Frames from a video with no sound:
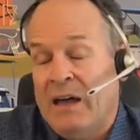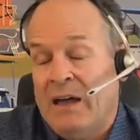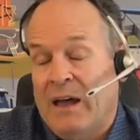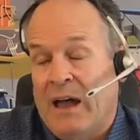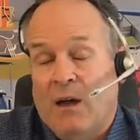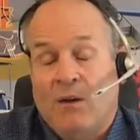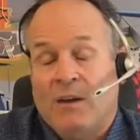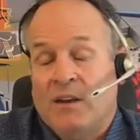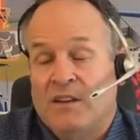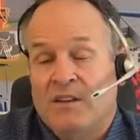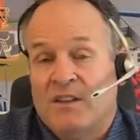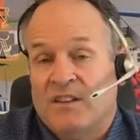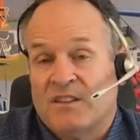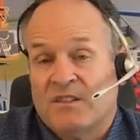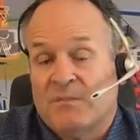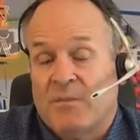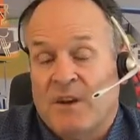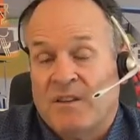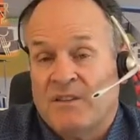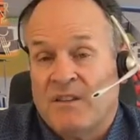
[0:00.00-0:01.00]
How can you
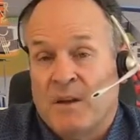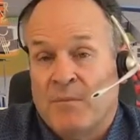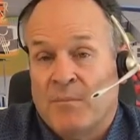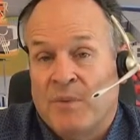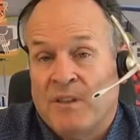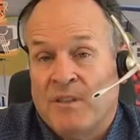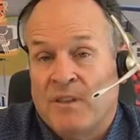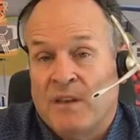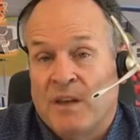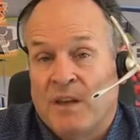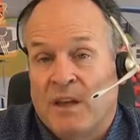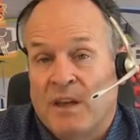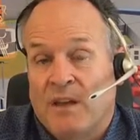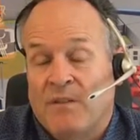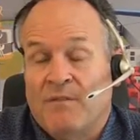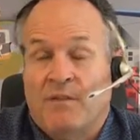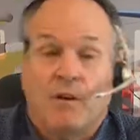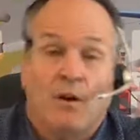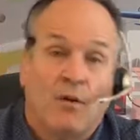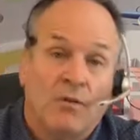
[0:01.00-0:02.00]
express empathy
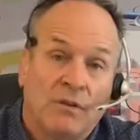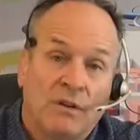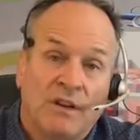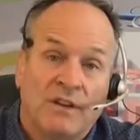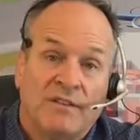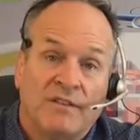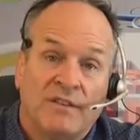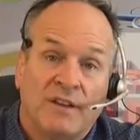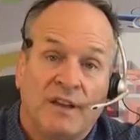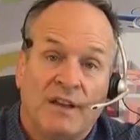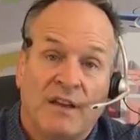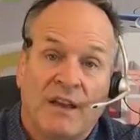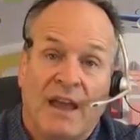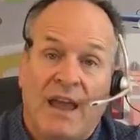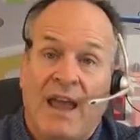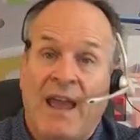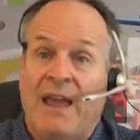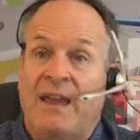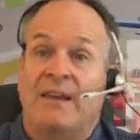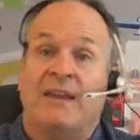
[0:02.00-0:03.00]
if you don't listen
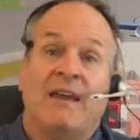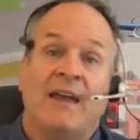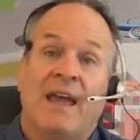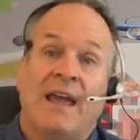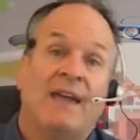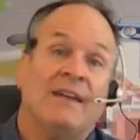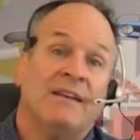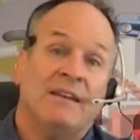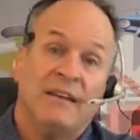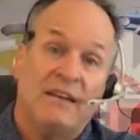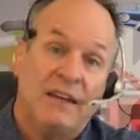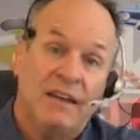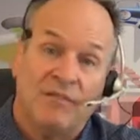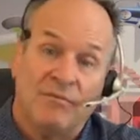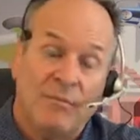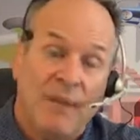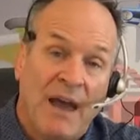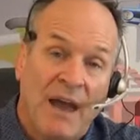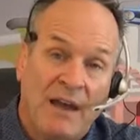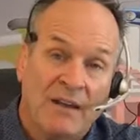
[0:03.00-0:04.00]
and and
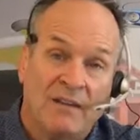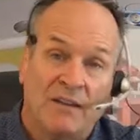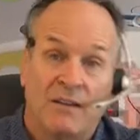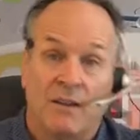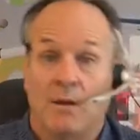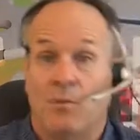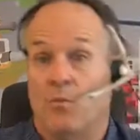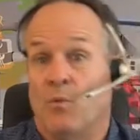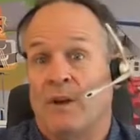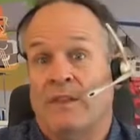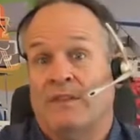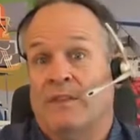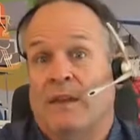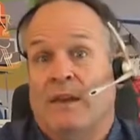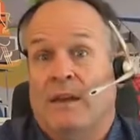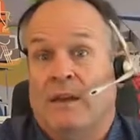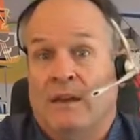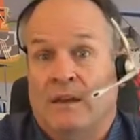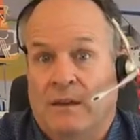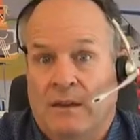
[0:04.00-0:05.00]
give back to them what
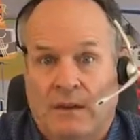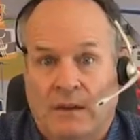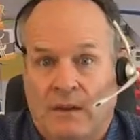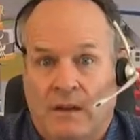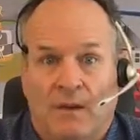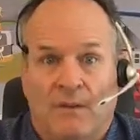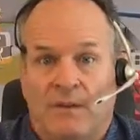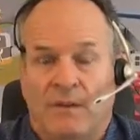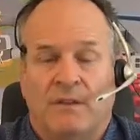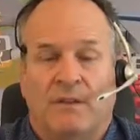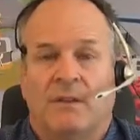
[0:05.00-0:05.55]
they you know the,